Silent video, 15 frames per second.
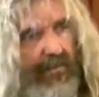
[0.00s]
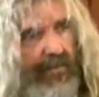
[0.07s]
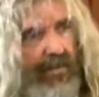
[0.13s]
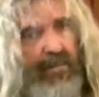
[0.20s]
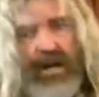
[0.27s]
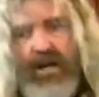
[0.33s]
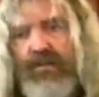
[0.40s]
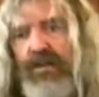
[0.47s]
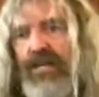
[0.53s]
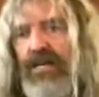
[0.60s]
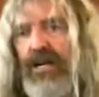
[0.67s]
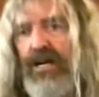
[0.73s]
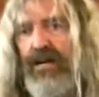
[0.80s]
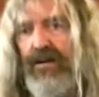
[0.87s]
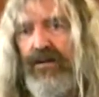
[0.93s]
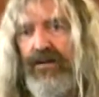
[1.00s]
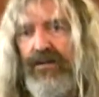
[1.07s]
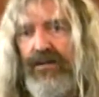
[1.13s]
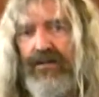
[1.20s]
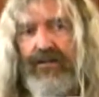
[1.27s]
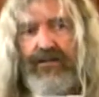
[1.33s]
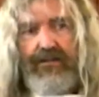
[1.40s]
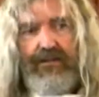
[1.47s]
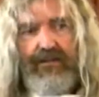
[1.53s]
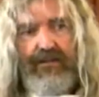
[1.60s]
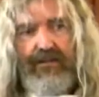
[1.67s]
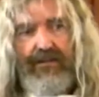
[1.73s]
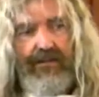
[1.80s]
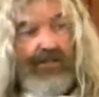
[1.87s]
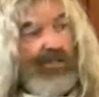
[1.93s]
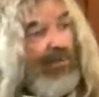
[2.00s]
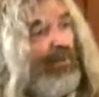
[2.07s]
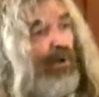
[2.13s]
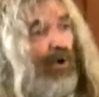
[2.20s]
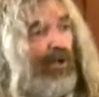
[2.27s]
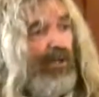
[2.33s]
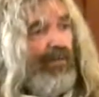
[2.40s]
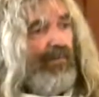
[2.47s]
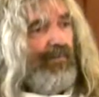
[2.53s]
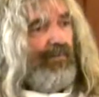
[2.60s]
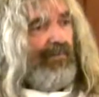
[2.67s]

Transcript: "Imaharabika? Is it broken?"